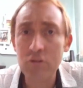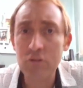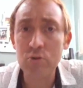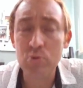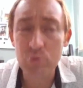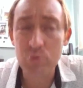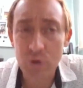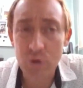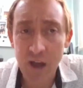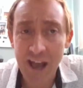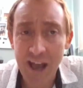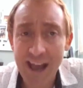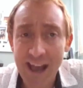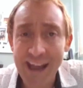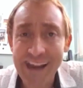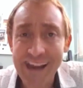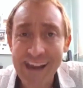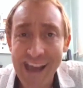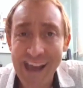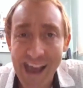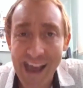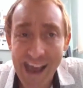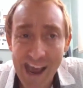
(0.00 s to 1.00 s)
to
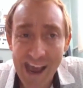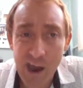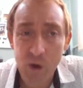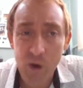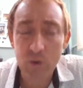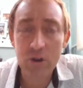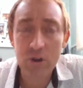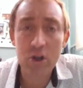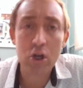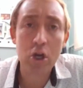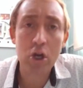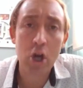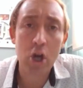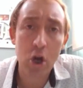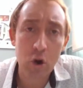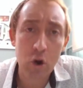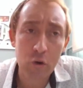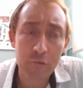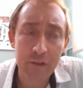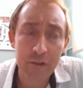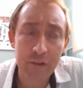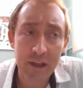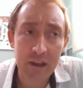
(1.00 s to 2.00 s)
ride out
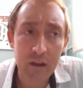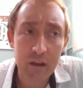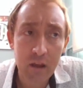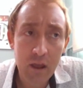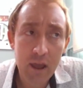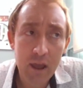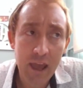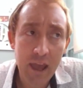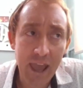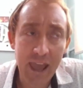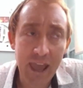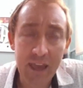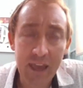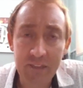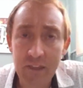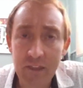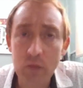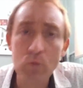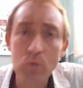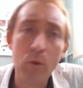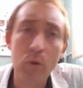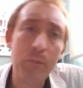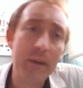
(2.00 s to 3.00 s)
COVID and
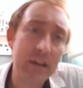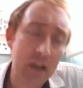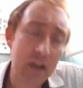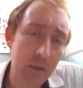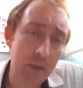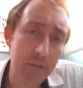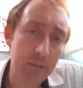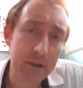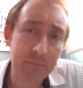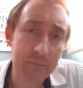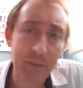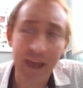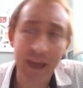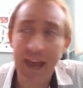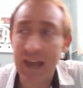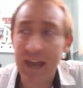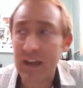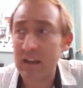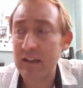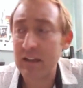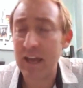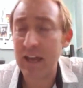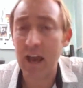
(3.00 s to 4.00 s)
then will be coming
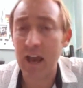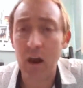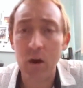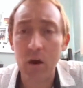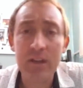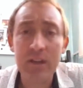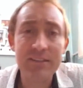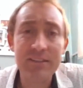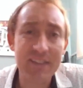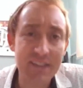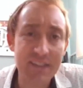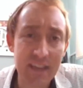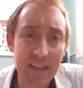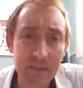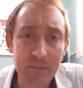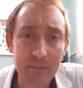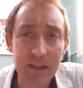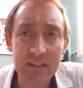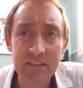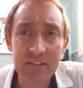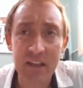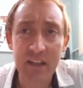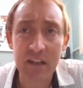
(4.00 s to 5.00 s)
back. Now, did they
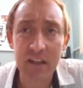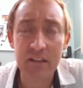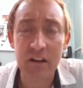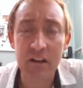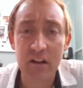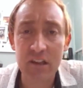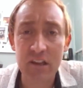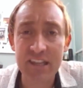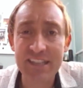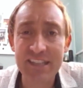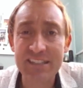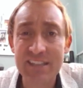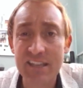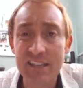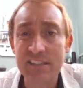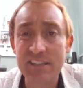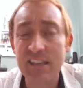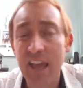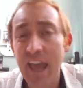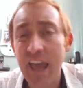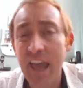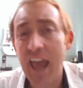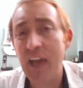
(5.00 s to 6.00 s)
maintain their
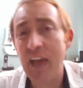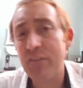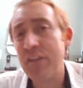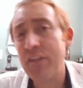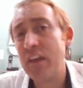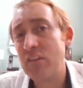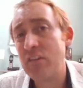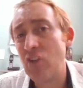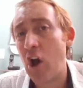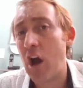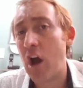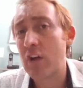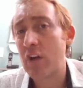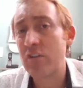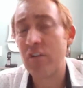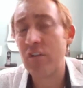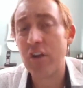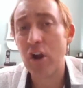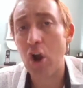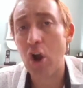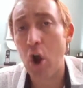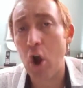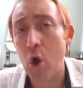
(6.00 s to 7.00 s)
leases? Have they talked to
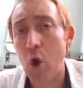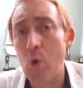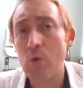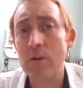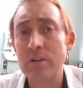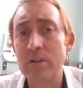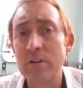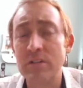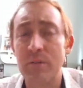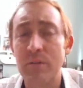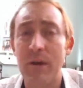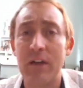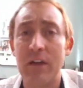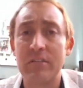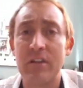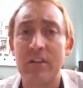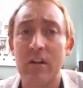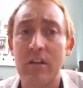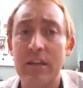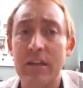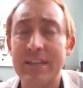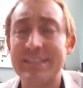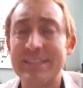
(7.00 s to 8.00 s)
their owners about
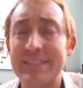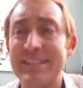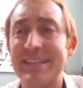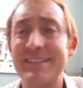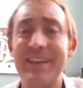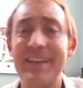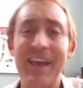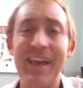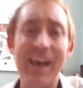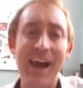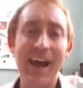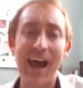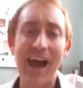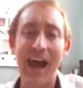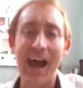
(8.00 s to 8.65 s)
their leases?